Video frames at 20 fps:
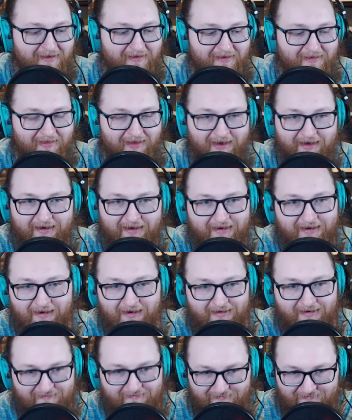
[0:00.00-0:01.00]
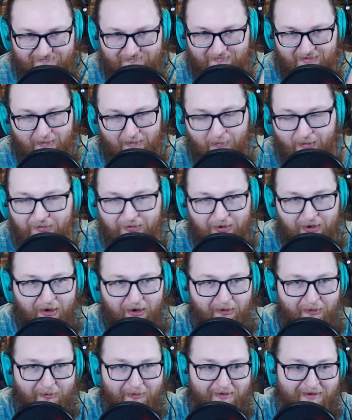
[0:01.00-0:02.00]
Like, a month
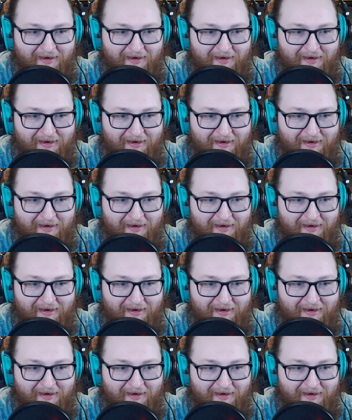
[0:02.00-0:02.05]
ago,